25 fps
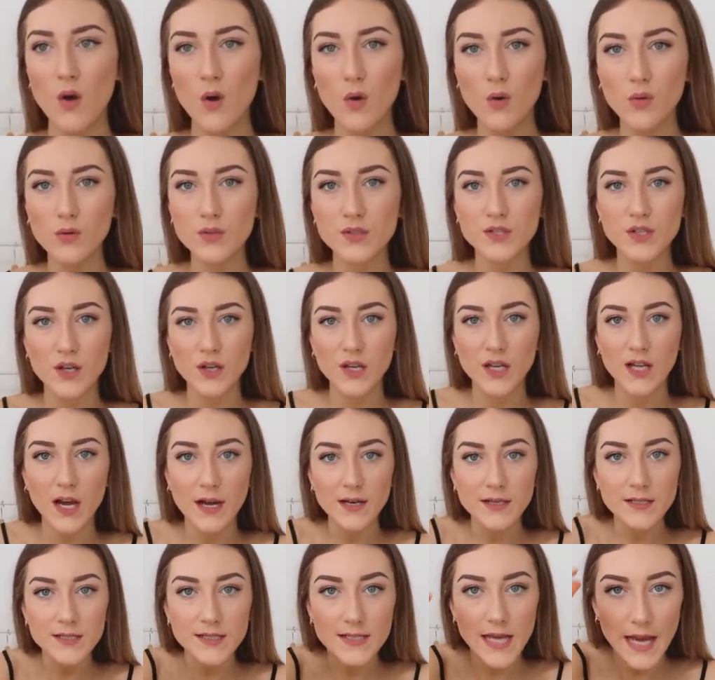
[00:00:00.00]
Also, can
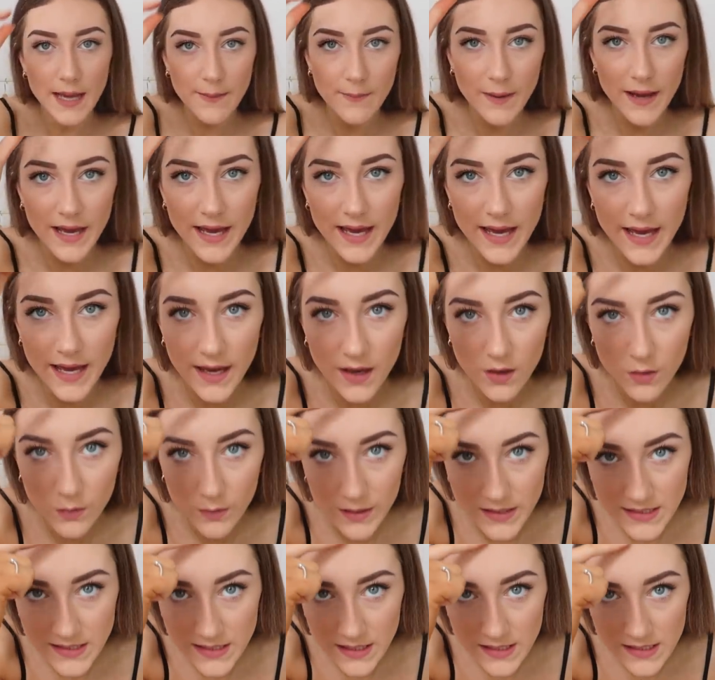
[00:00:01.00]
I just say, my hair
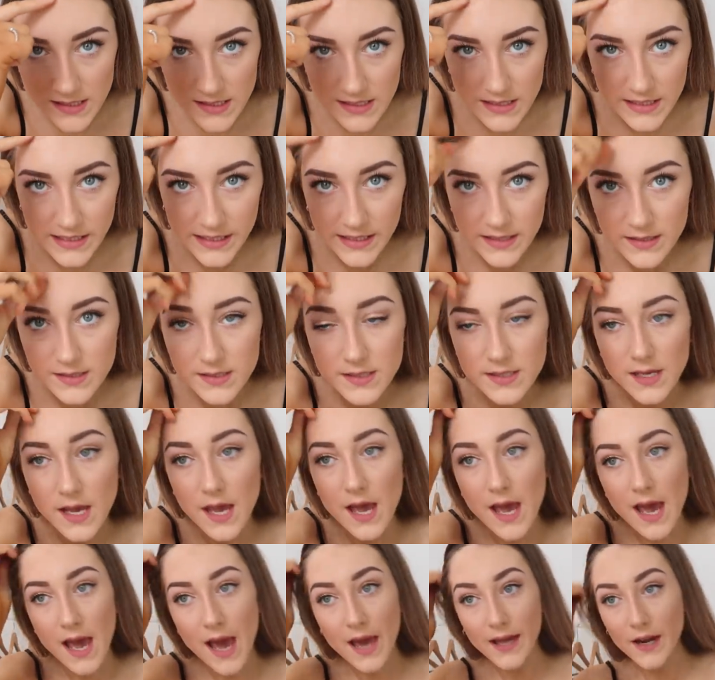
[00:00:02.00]
always does this,
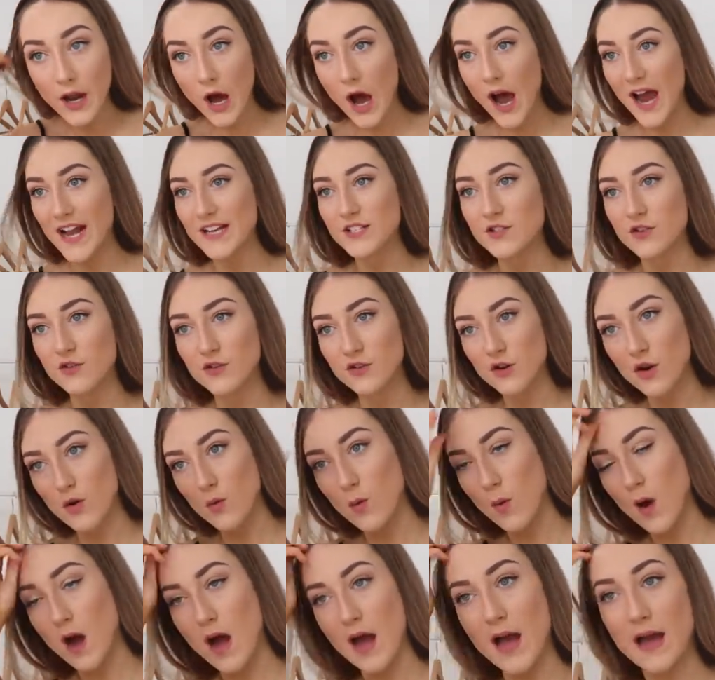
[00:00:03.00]
and I don't know
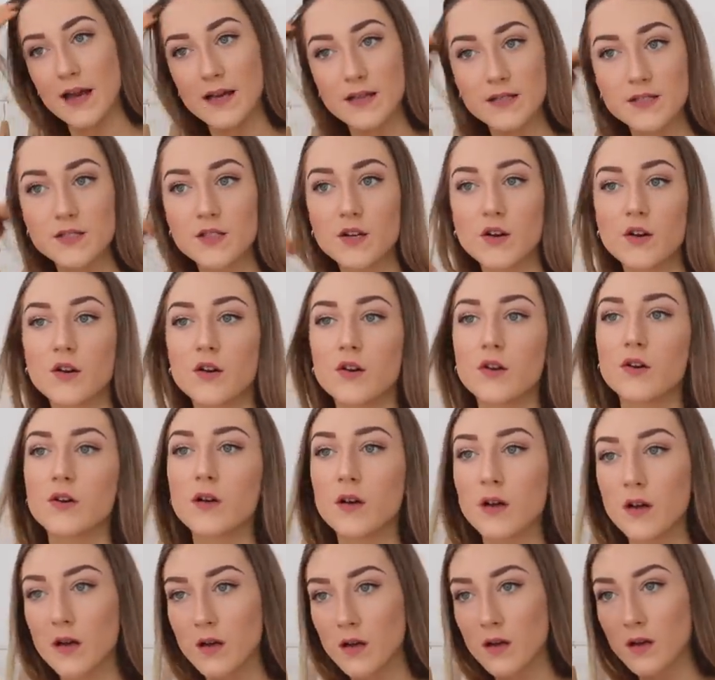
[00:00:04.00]
why. So
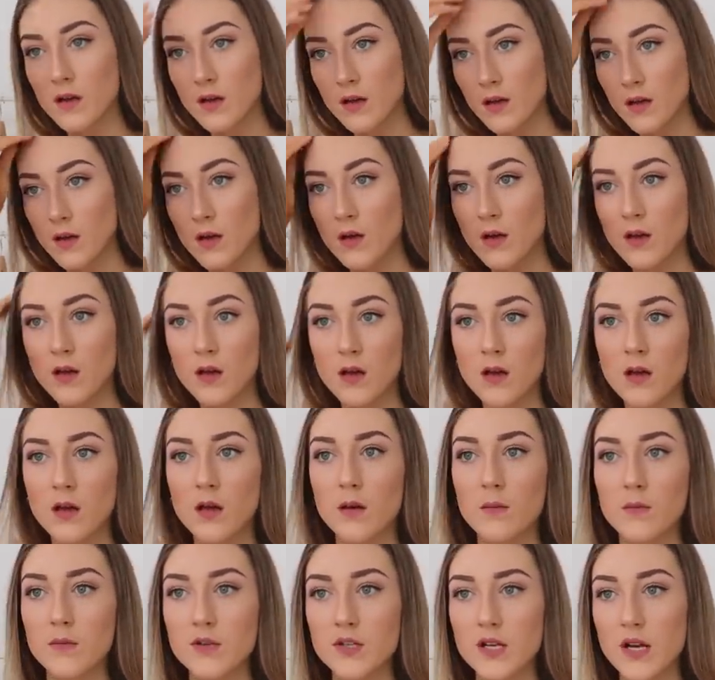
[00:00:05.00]
I'm
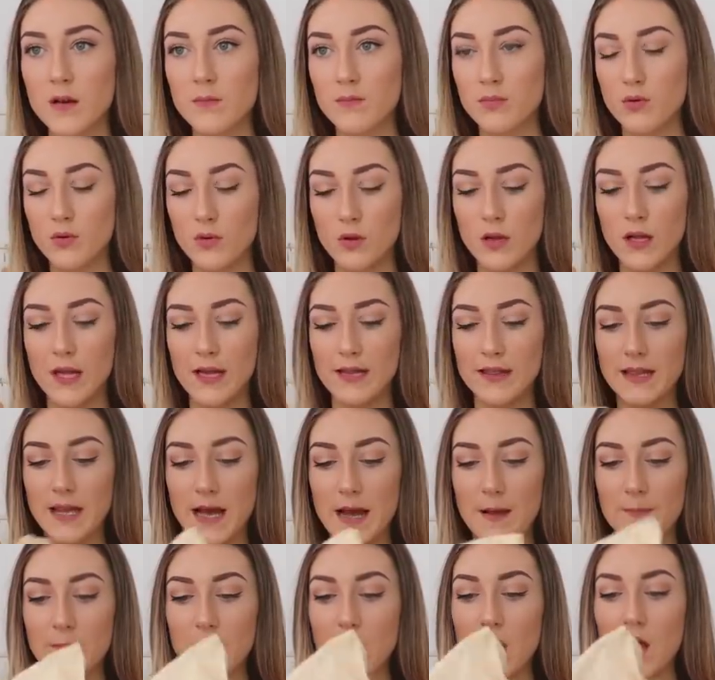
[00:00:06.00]
gonna try and pull it like
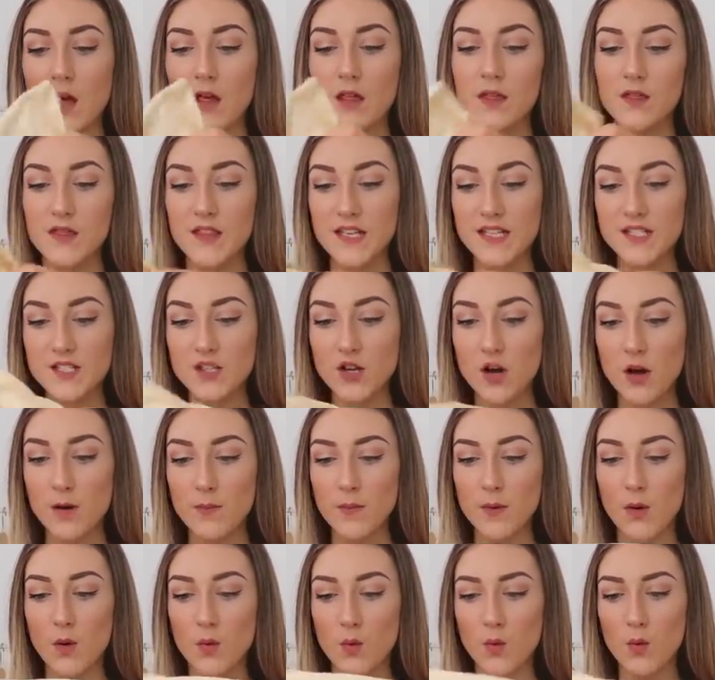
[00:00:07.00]
that. This
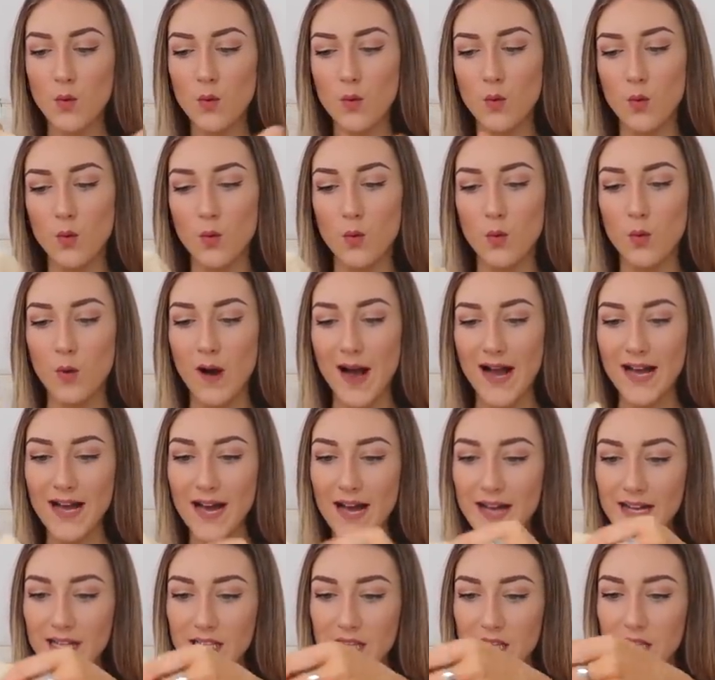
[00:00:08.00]
top, ooh, I
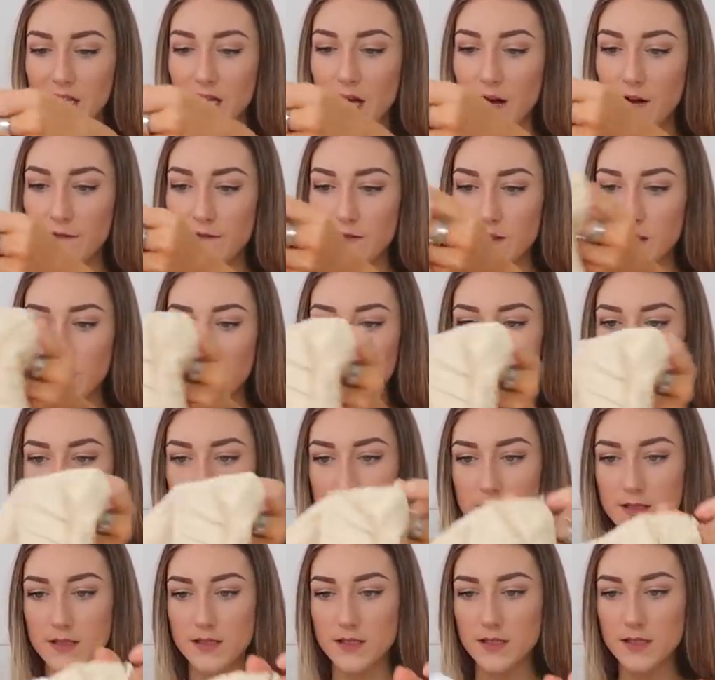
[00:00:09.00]
kind of love
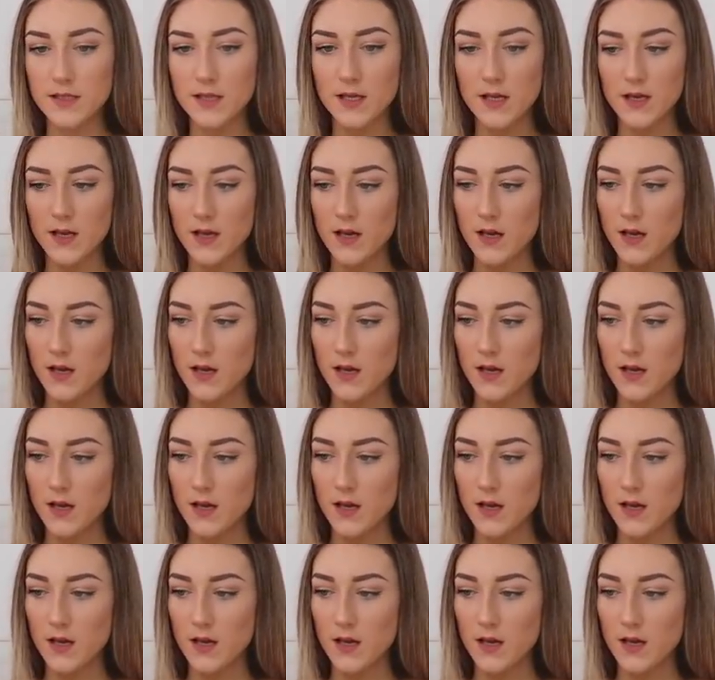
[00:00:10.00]
this.